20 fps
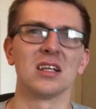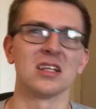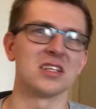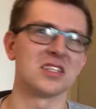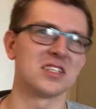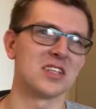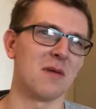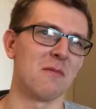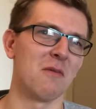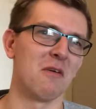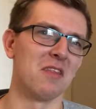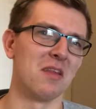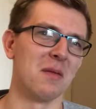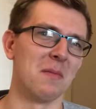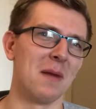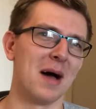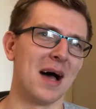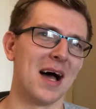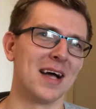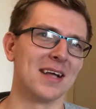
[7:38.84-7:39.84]
There's something on the
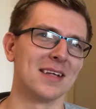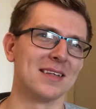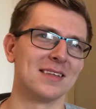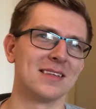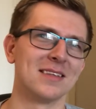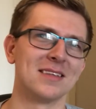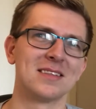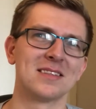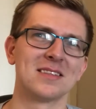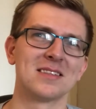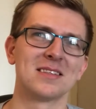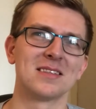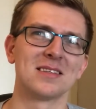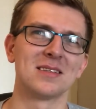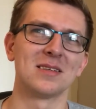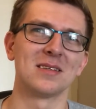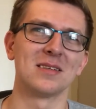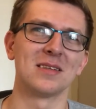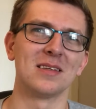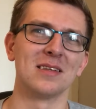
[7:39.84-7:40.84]
mat.
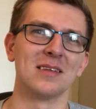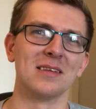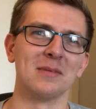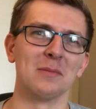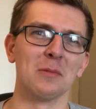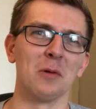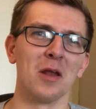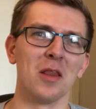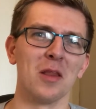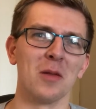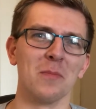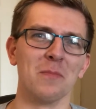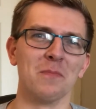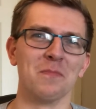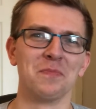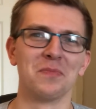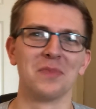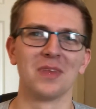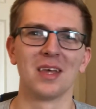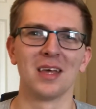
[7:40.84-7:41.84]
One of them,
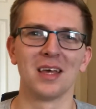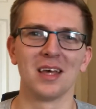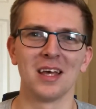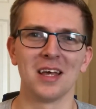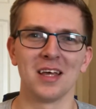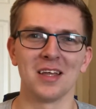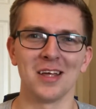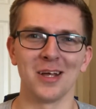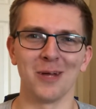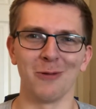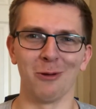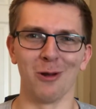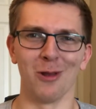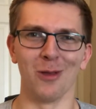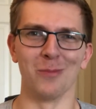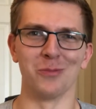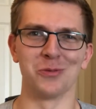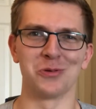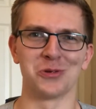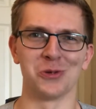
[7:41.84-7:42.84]
I think one
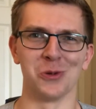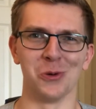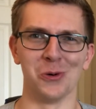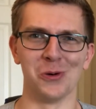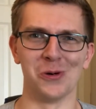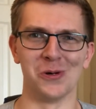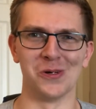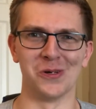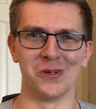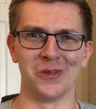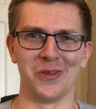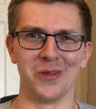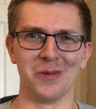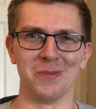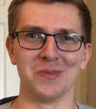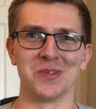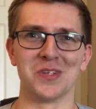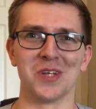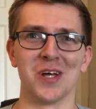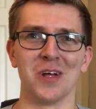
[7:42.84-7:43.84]
of them soiled
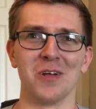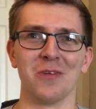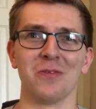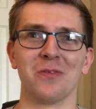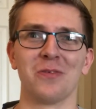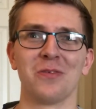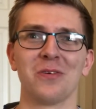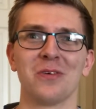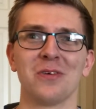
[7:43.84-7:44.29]
themselves.